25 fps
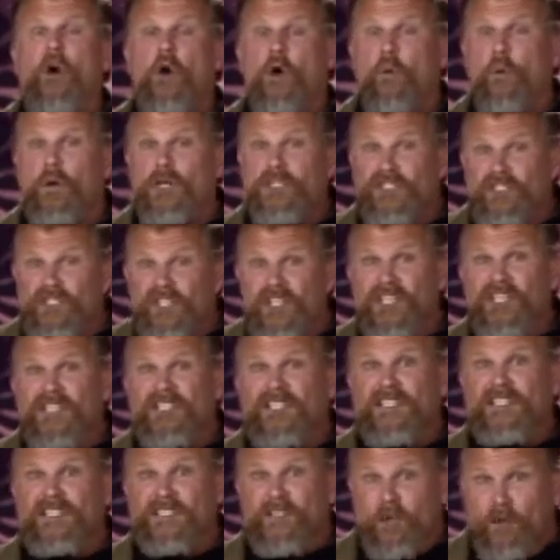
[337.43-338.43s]
was
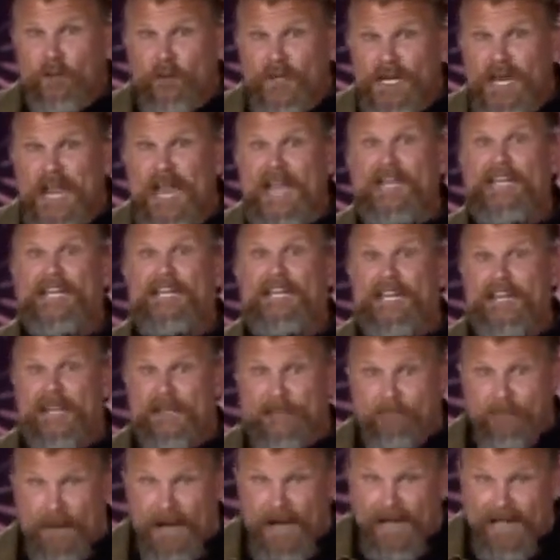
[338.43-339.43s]
Jesus
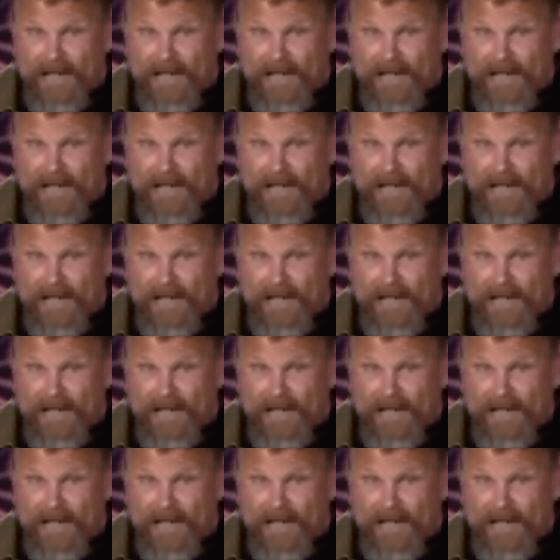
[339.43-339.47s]
created by